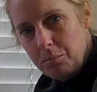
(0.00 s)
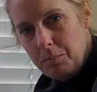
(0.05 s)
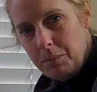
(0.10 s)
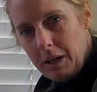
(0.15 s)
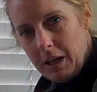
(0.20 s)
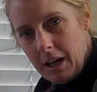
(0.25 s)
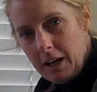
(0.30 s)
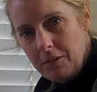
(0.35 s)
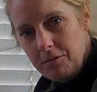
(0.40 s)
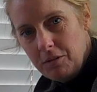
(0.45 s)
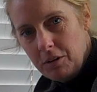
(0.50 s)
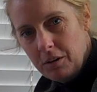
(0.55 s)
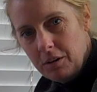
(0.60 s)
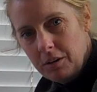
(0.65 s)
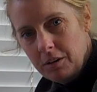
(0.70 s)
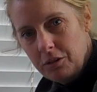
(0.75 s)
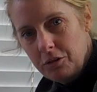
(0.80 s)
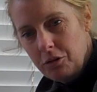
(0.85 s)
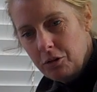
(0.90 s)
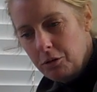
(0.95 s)
behavior.
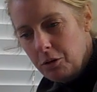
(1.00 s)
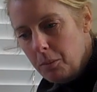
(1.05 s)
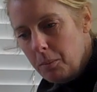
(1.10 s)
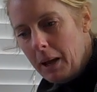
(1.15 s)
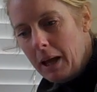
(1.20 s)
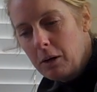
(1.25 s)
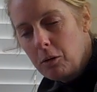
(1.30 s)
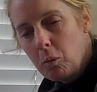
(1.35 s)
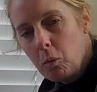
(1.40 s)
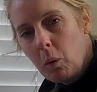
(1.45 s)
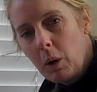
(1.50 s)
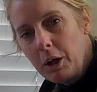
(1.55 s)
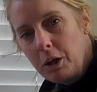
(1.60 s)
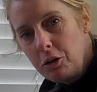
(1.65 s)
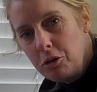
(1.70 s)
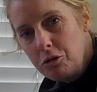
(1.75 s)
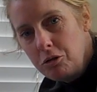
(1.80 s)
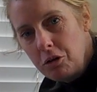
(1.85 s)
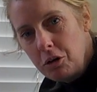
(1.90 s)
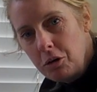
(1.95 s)
So no matter what
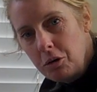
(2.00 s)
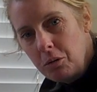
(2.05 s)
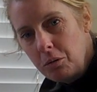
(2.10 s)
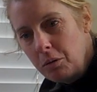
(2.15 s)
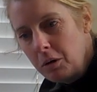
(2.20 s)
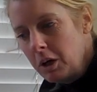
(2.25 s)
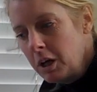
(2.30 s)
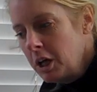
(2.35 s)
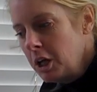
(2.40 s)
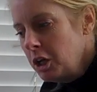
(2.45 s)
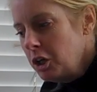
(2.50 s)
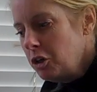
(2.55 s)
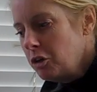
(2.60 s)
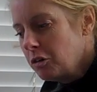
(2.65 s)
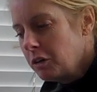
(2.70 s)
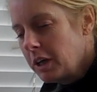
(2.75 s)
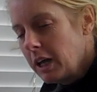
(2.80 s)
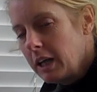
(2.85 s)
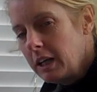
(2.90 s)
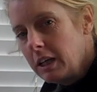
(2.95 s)
you do,
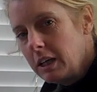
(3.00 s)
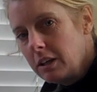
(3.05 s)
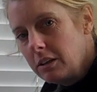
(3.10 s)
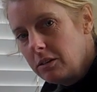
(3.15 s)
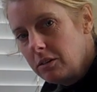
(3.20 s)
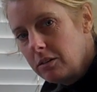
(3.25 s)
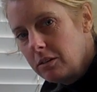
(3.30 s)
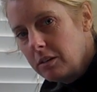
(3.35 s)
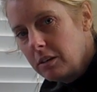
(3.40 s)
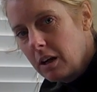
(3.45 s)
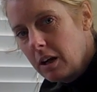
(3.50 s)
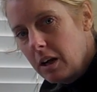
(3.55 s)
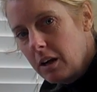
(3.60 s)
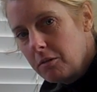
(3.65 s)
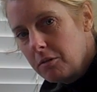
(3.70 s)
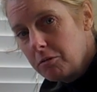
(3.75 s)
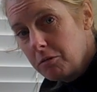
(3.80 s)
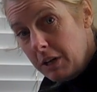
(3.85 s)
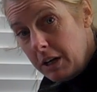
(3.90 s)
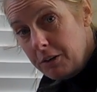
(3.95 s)
you're getting
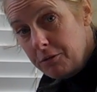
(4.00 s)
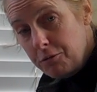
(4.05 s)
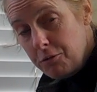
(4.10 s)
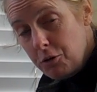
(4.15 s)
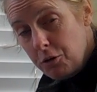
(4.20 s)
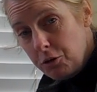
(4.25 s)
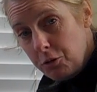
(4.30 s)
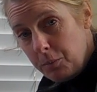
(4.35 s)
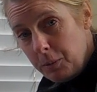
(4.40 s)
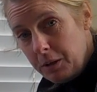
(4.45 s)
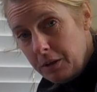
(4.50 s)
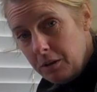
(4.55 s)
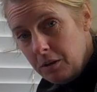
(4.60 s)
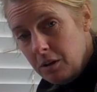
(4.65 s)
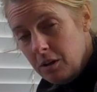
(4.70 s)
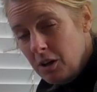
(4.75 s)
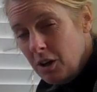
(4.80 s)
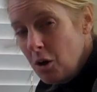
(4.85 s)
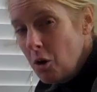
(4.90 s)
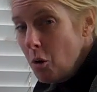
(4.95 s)
reinforcement
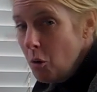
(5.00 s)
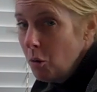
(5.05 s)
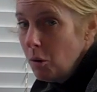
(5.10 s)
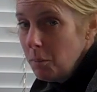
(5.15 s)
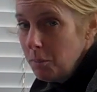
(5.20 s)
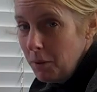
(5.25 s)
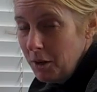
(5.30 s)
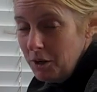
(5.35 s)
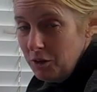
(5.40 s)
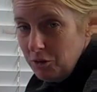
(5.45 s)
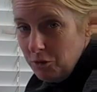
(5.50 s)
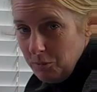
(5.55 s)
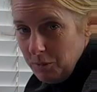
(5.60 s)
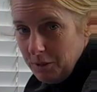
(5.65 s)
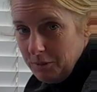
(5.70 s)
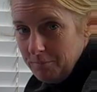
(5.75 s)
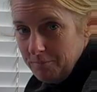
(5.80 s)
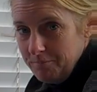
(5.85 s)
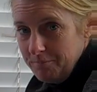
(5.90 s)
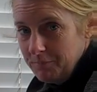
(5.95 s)
or
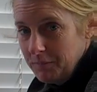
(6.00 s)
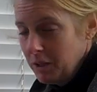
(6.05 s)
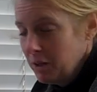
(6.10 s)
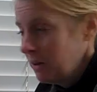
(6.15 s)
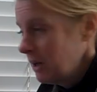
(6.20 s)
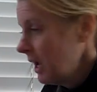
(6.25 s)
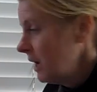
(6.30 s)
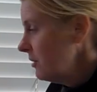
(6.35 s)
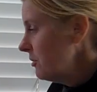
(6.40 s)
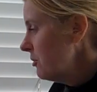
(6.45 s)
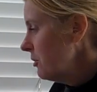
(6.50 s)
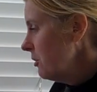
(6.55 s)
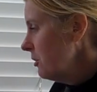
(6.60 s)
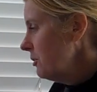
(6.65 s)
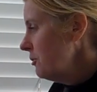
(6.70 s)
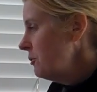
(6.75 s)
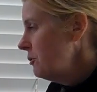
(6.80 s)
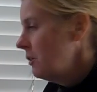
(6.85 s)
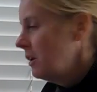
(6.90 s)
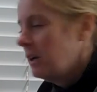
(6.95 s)
punishment. Okay, so
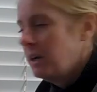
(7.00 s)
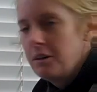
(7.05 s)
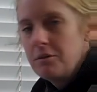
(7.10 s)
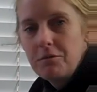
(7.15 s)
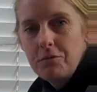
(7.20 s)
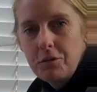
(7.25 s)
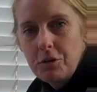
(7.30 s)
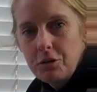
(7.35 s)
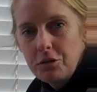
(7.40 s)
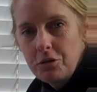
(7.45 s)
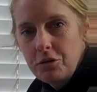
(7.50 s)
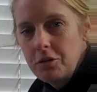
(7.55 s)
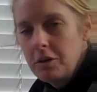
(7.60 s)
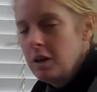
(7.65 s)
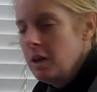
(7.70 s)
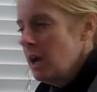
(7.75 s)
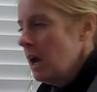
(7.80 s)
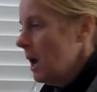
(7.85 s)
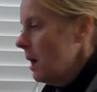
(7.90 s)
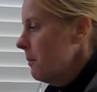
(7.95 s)
let's talk at first
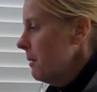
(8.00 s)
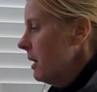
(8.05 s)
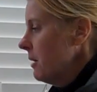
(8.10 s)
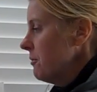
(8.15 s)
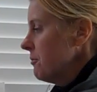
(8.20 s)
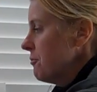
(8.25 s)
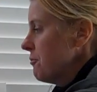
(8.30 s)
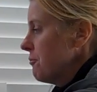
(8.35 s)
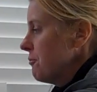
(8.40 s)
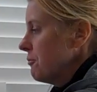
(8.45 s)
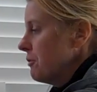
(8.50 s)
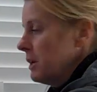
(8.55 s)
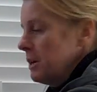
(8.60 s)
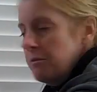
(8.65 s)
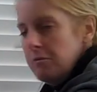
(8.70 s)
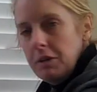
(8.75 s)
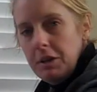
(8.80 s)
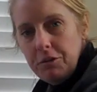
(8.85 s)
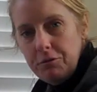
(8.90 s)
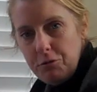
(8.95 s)
about free
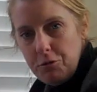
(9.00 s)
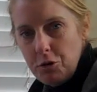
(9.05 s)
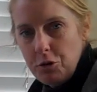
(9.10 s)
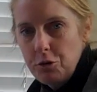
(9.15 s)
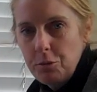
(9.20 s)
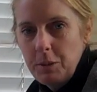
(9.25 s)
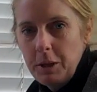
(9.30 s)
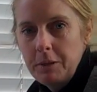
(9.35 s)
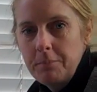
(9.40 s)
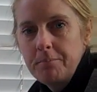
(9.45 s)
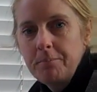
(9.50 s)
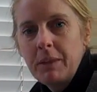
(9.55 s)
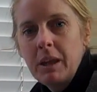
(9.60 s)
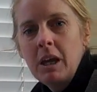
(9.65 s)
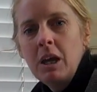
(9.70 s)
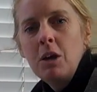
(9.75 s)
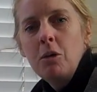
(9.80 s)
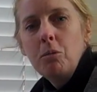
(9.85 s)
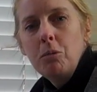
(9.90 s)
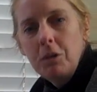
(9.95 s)
reinforcement.
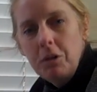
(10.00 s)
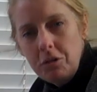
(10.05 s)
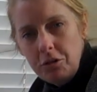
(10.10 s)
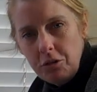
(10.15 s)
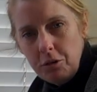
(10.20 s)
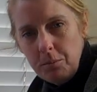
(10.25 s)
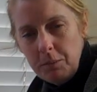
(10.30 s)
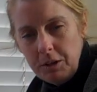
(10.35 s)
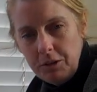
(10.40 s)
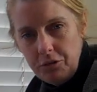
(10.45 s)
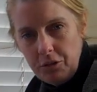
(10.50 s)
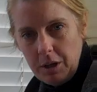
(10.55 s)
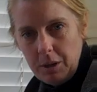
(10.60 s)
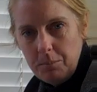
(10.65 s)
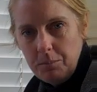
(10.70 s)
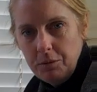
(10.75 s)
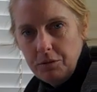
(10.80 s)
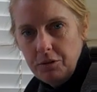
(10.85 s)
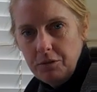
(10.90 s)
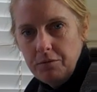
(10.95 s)
What are some
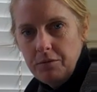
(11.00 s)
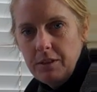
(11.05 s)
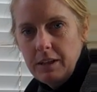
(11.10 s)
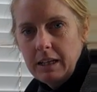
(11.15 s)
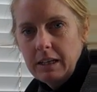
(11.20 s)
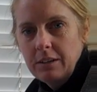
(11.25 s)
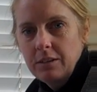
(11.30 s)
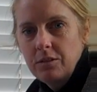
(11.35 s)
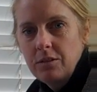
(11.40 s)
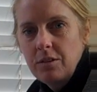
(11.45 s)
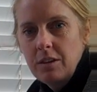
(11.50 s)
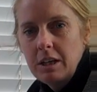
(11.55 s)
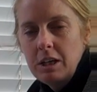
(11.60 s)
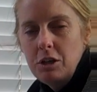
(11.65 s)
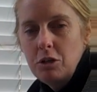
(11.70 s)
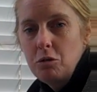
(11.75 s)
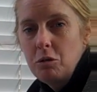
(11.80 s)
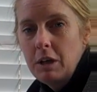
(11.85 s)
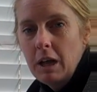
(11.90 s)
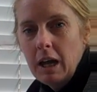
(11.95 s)
examples of things that
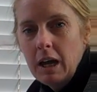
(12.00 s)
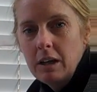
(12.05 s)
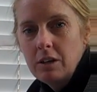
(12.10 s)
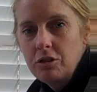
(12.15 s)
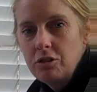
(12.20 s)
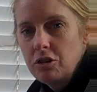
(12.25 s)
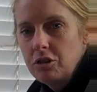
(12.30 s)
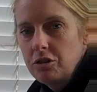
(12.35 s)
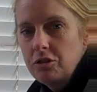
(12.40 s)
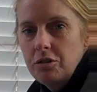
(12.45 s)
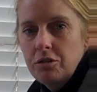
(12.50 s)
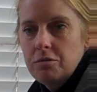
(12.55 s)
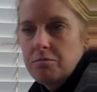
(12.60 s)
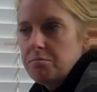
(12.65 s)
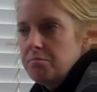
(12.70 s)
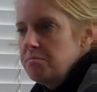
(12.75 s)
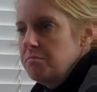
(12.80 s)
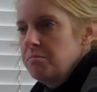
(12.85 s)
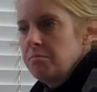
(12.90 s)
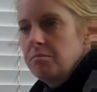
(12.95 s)
you get just